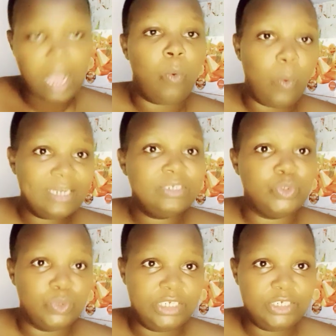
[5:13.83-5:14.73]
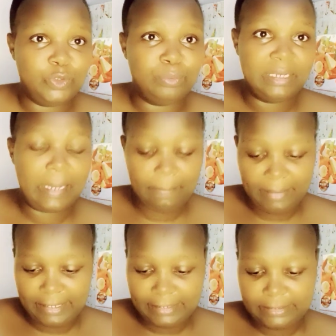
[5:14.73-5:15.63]
what you need to become
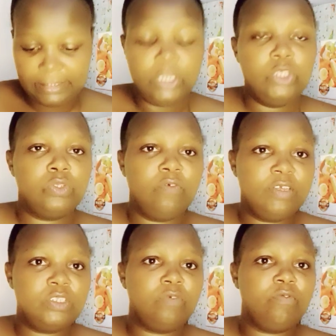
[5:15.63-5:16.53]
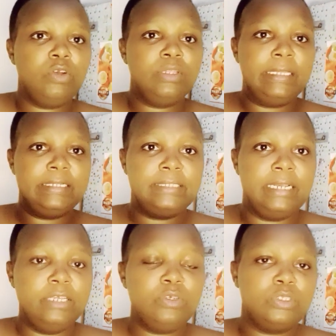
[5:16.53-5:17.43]
an agent. So first of all, there is a
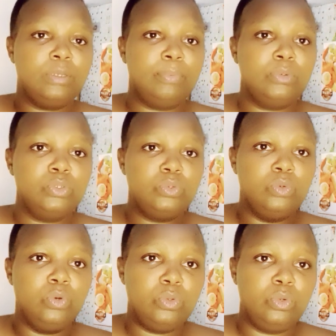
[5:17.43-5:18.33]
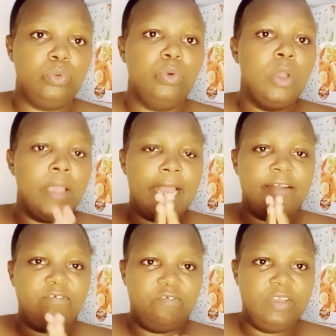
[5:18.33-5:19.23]
link you're supposed to go through and
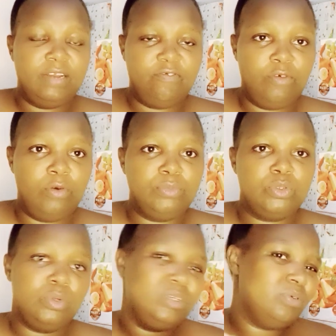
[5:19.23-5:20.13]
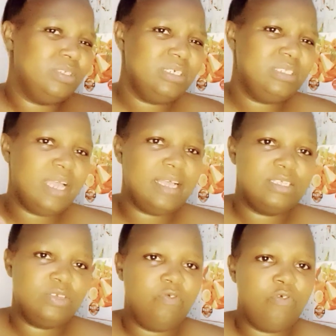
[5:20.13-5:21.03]
fill form. So it will just
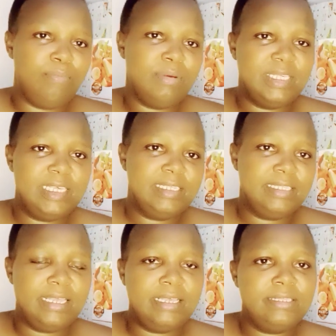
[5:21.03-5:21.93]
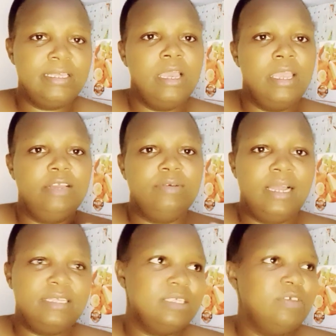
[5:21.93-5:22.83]
ask you for basic things. It will
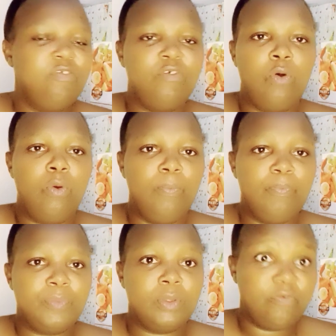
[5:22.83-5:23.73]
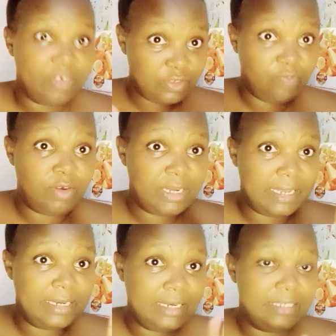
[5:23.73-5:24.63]
ask you for, first of all,
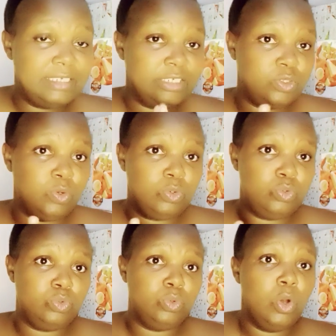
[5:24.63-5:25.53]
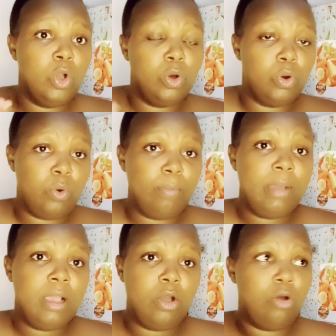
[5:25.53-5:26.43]
kindly just go to Chrome
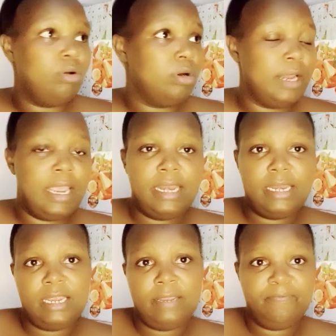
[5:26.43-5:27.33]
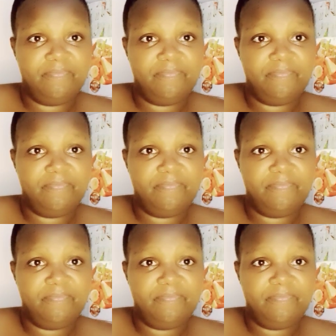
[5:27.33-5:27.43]
or any